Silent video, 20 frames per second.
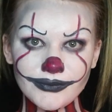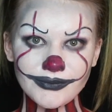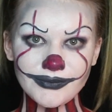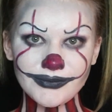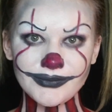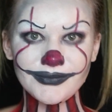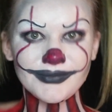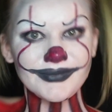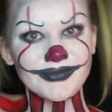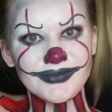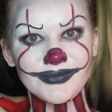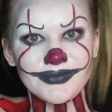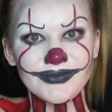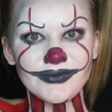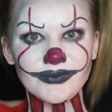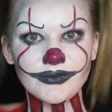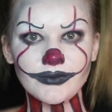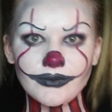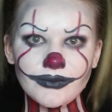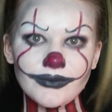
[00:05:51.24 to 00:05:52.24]
that is
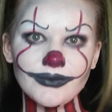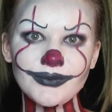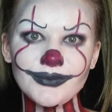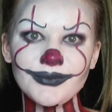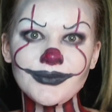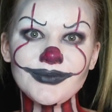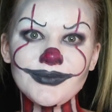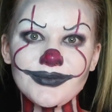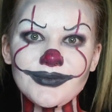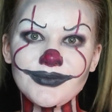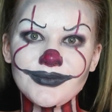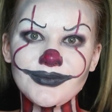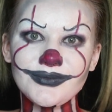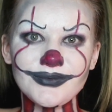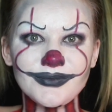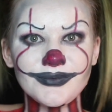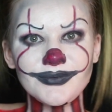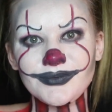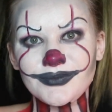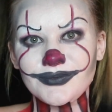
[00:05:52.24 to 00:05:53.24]
the finished look, and
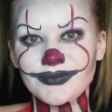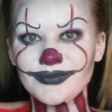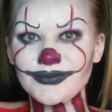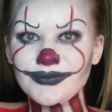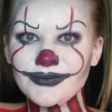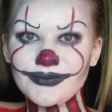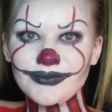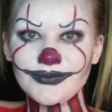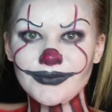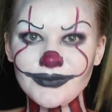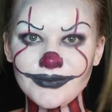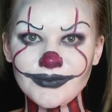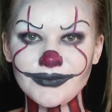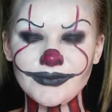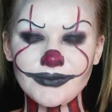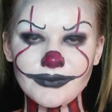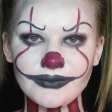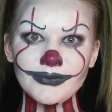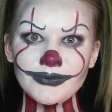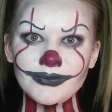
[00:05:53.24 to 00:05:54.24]
I hope you enjoyed.
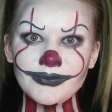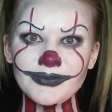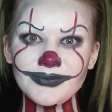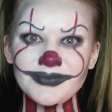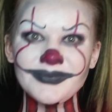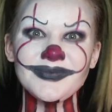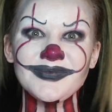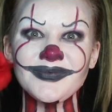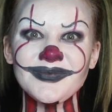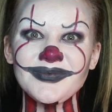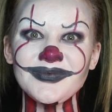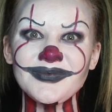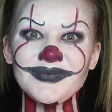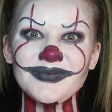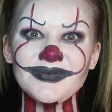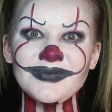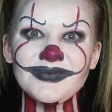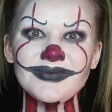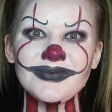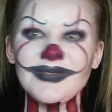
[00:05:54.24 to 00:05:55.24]
If you did,
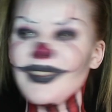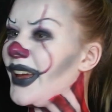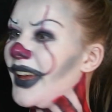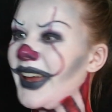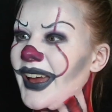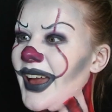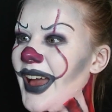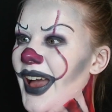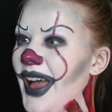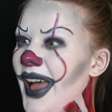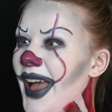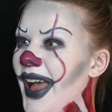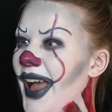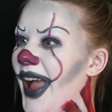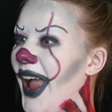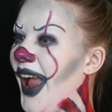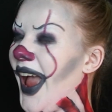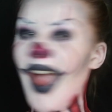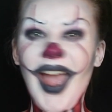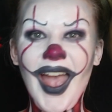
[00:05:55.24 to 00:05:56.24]
smash a thumbs up,
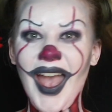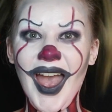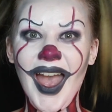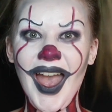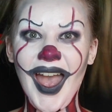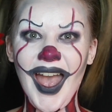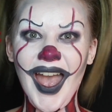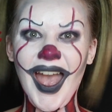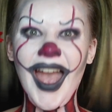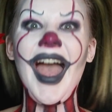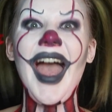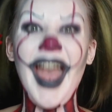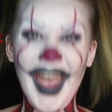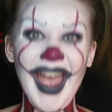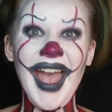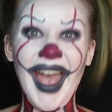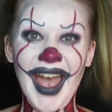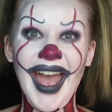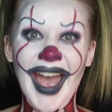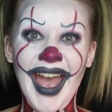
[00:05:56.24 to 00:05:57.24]
subscribe and
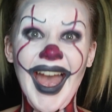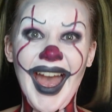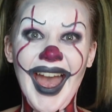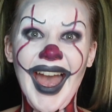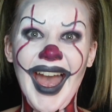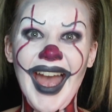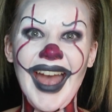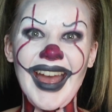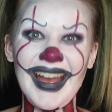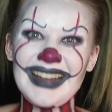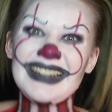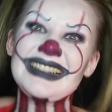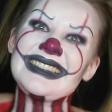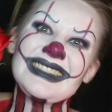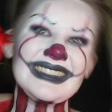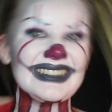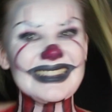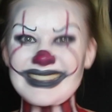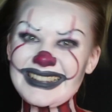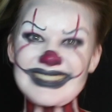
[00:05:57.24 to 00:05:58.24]
turn the notification
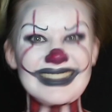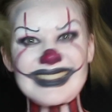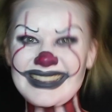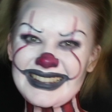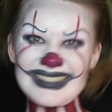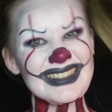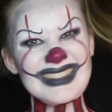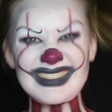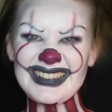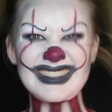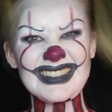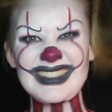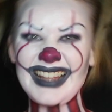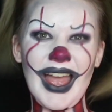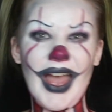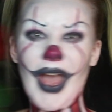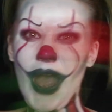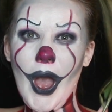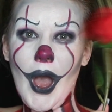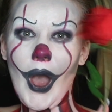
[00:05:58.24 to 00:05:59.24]
bell on as well.
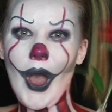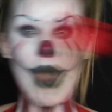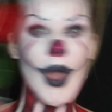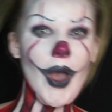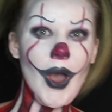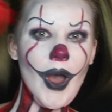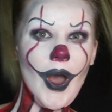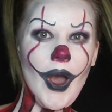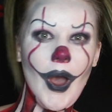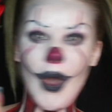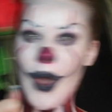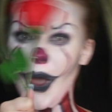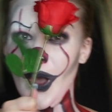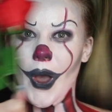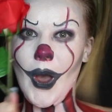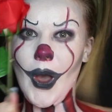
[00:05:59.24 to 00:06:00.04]
Thank you very